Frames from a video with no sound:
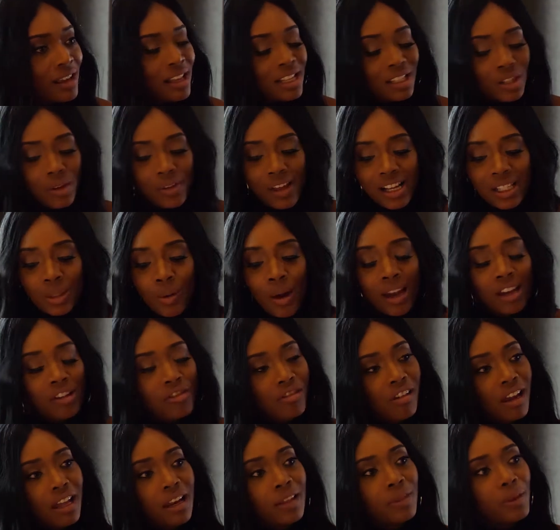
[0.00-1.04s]
So that's why I
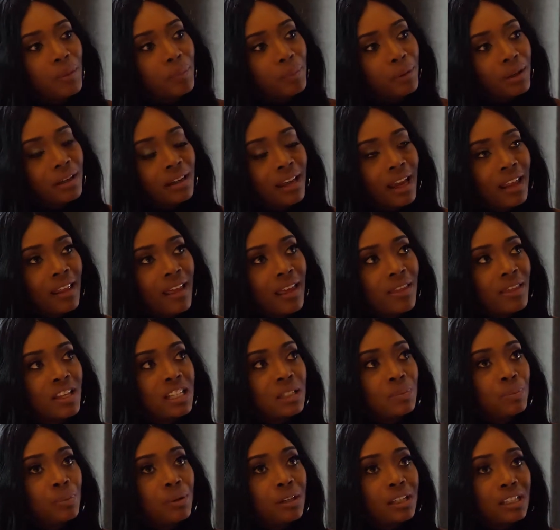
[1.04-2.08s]
created the book. And this
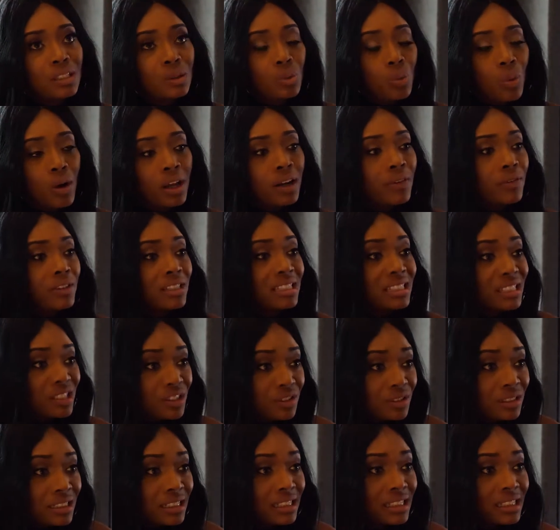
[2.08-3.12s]
book is one of a
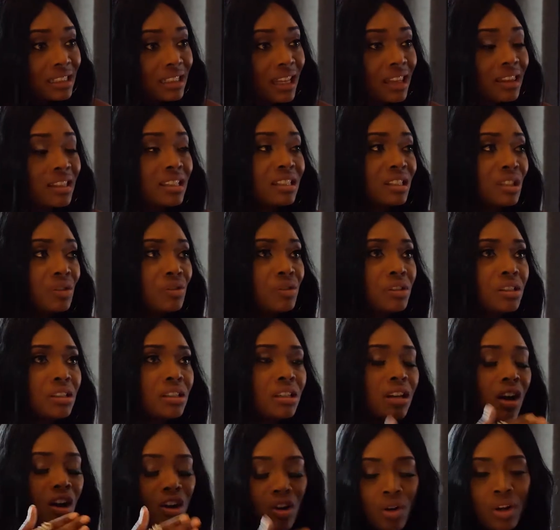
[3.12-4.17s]
series, and the series
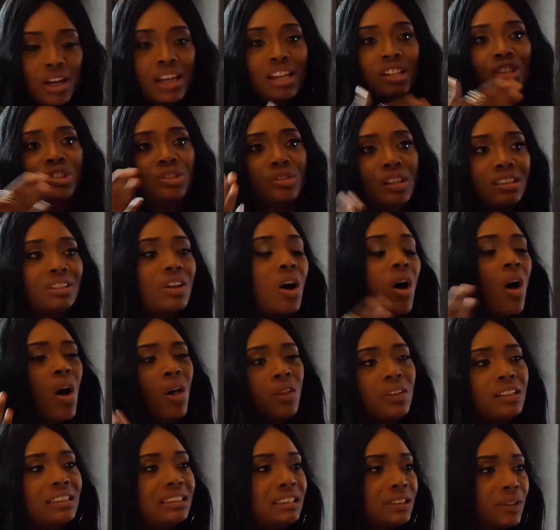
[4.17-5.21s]
are going to address
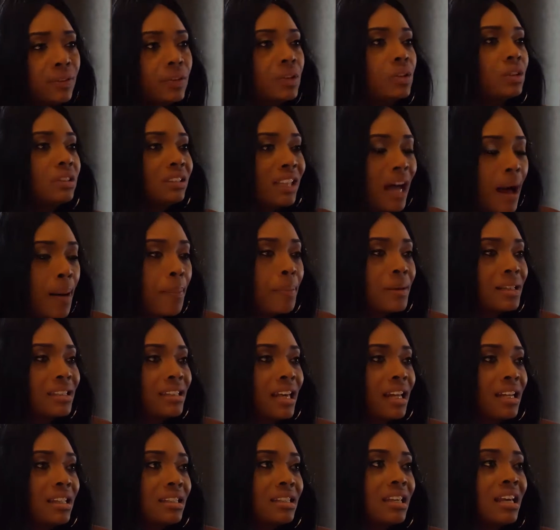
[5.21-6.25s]
all these difficult topics
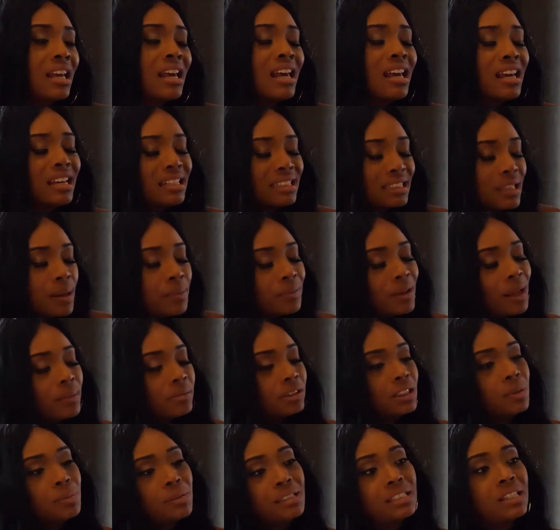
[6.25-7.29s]
that
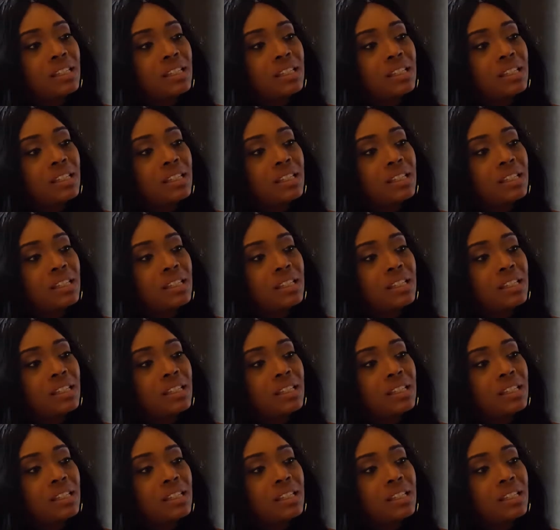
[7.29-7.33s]
sometimes could be